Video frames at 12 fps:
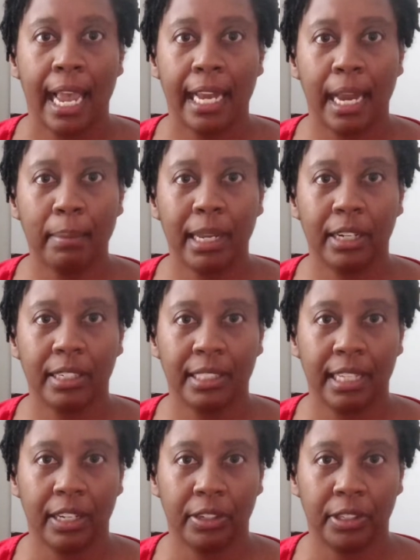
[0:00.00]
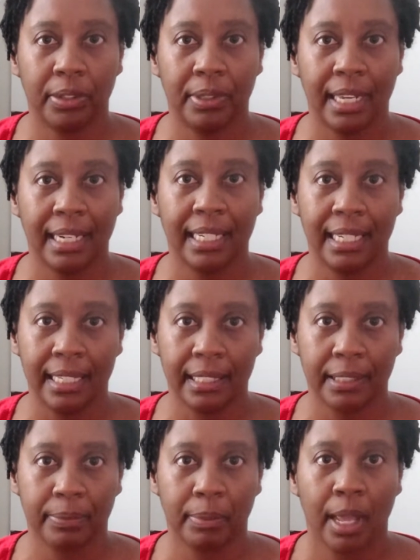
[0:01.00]
and I'm here to tell you that it
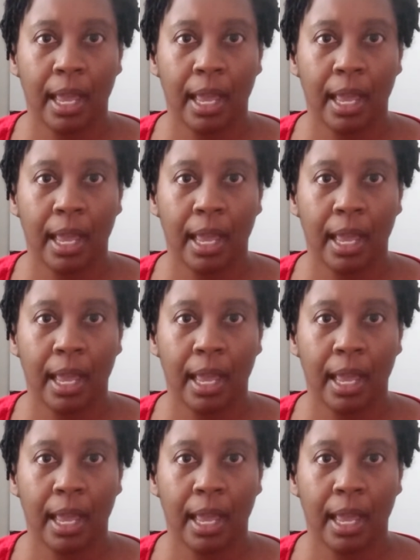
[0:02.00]
is.